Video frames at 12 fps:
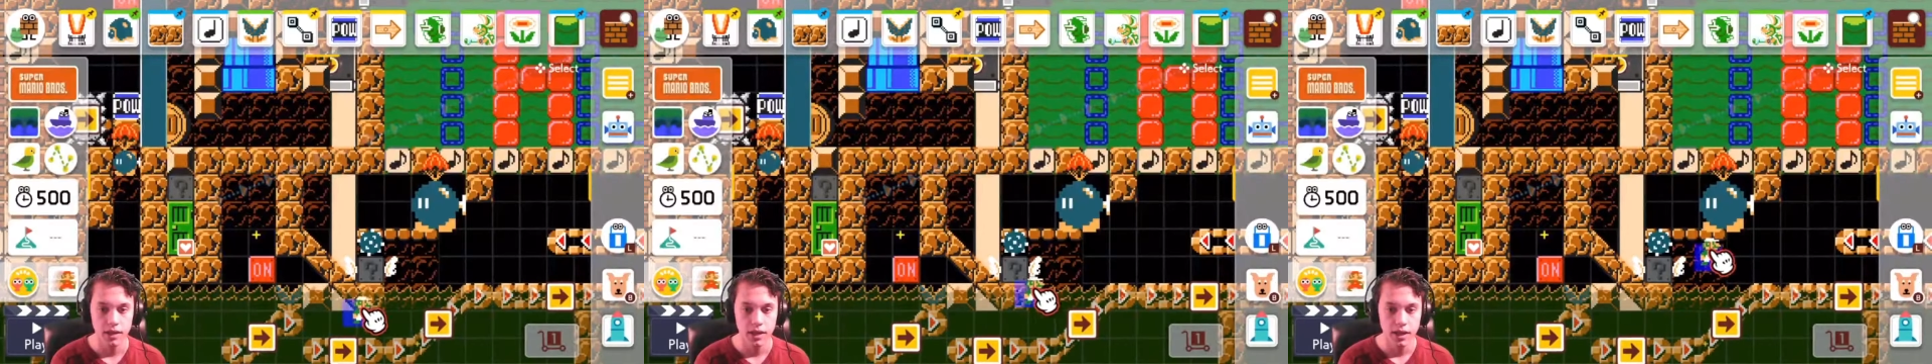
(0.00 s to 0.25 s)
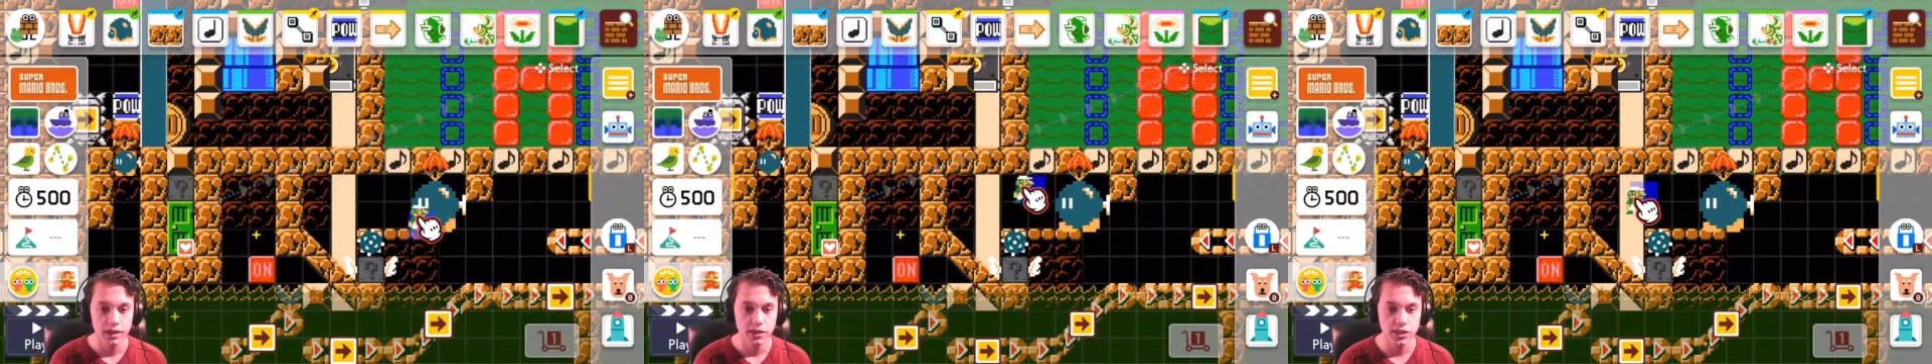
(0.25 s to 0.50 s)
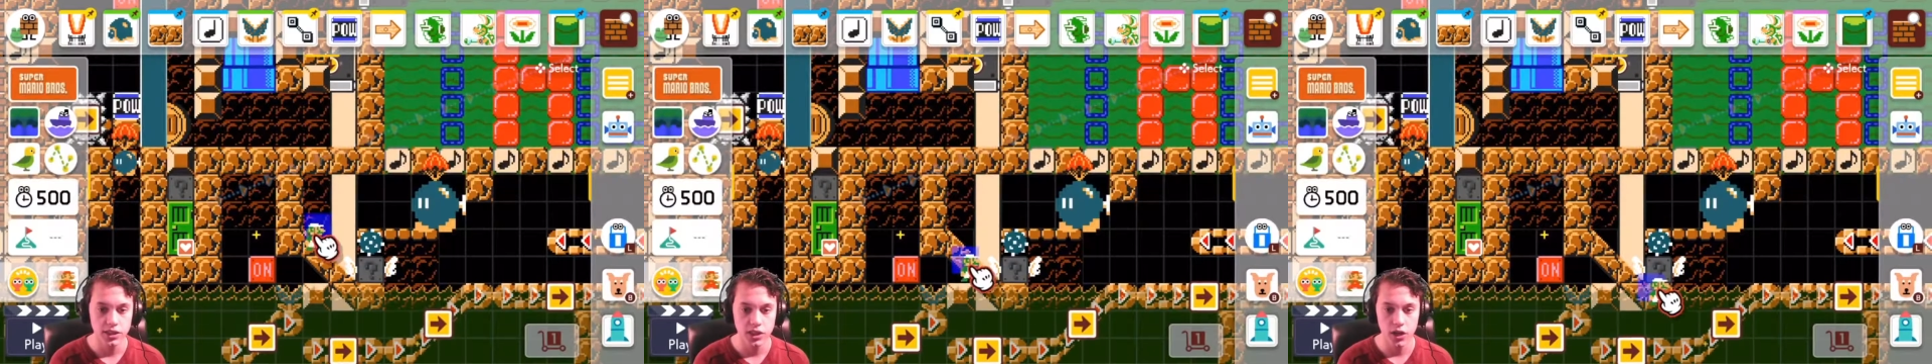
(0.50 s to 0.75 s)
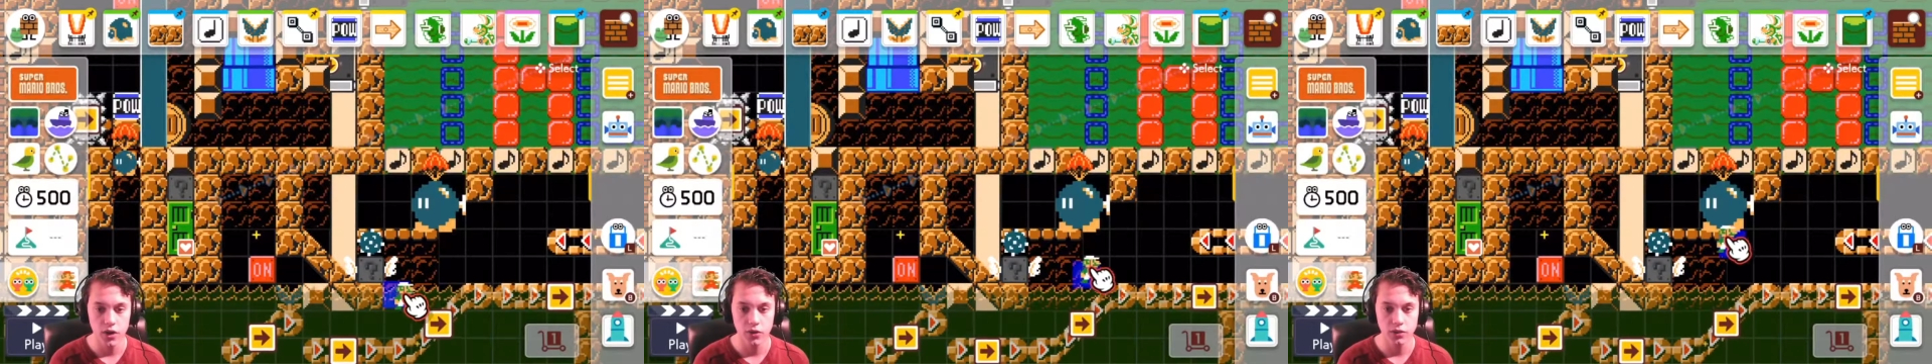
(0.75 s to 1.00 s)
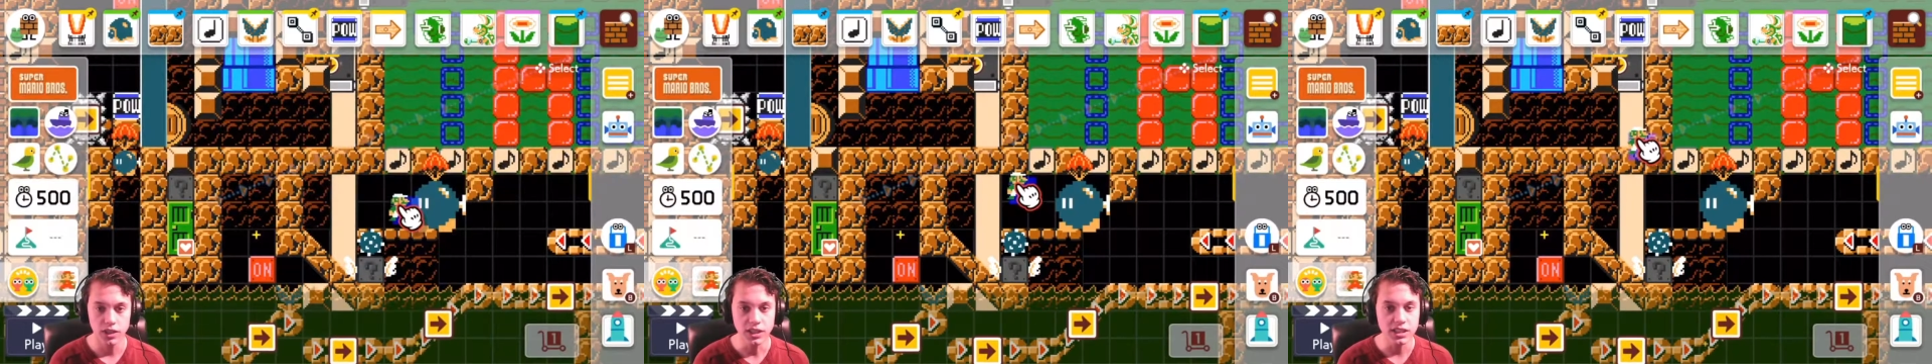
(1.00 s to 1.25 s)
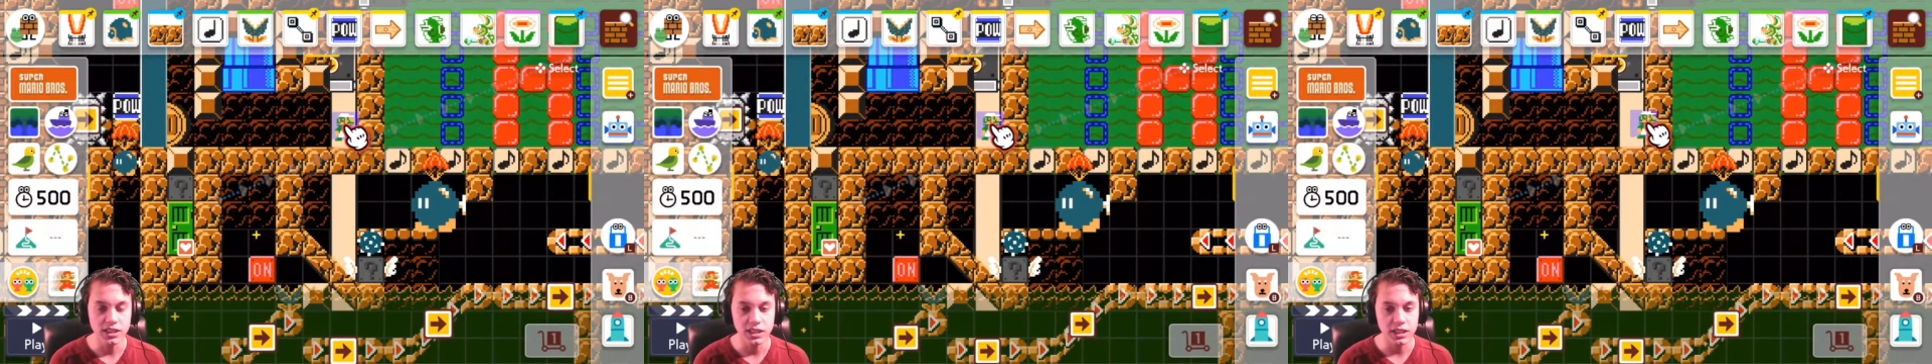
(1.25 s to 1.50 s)
So this
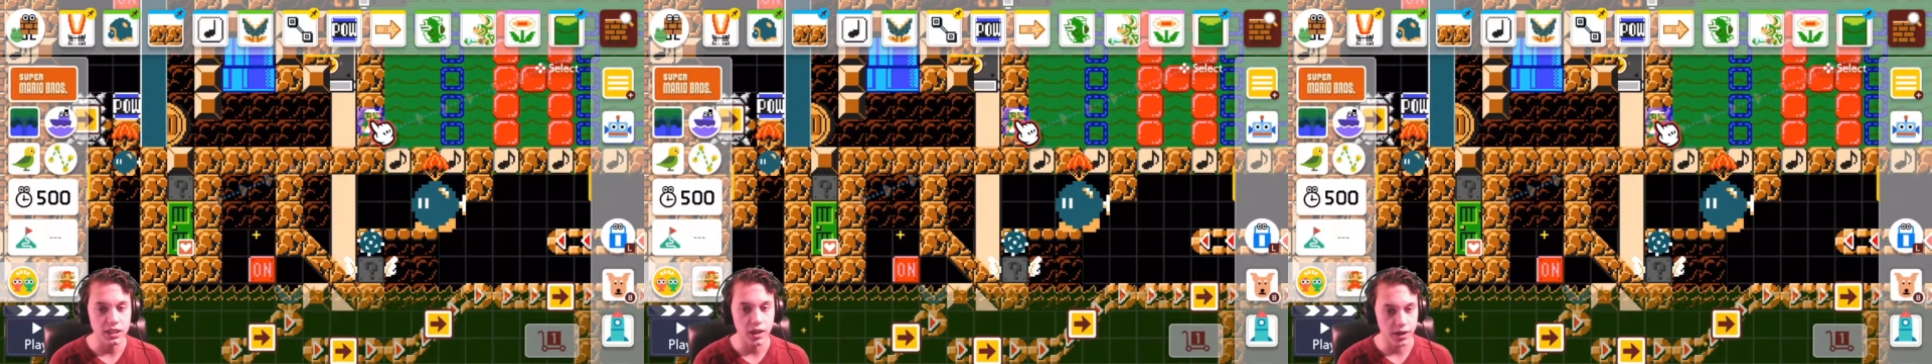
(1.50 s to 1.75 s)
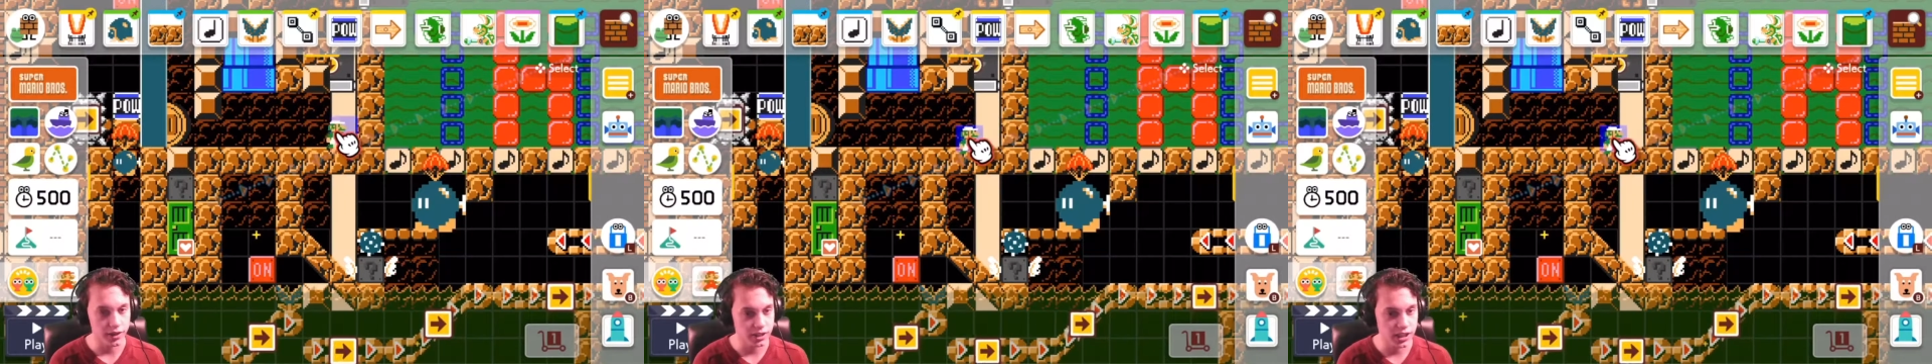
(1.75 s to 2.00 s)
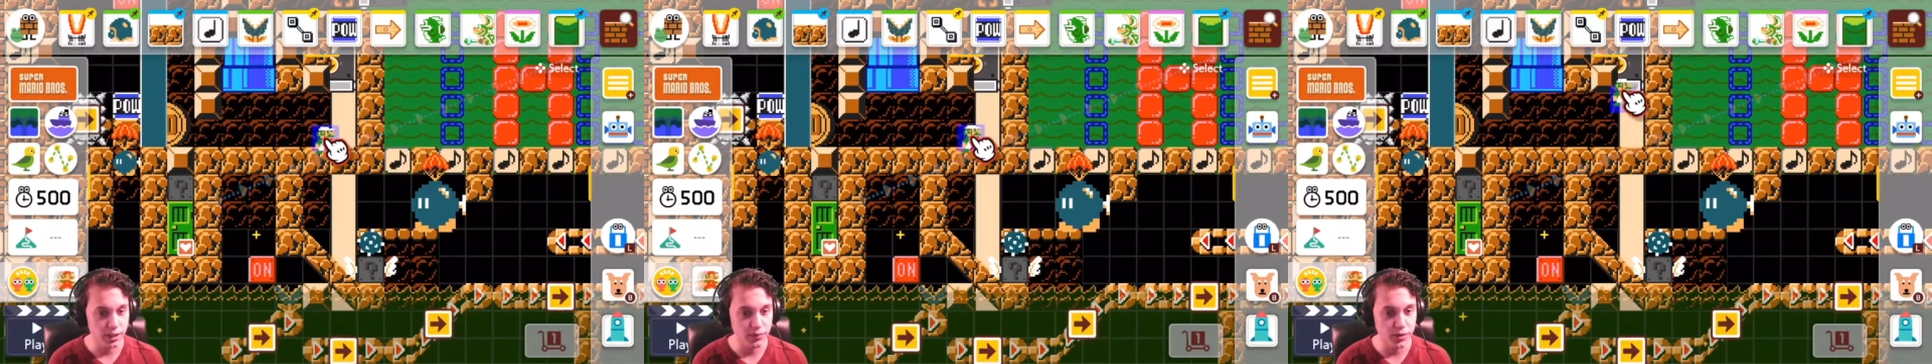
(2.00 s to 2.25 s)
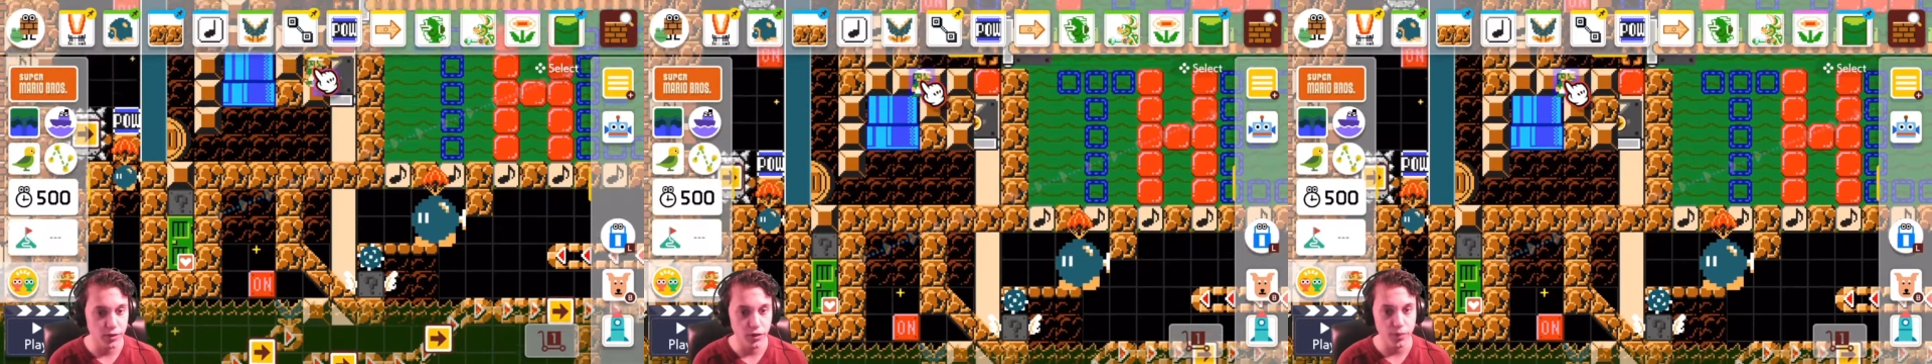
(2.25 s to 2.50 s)
is the other setup for the room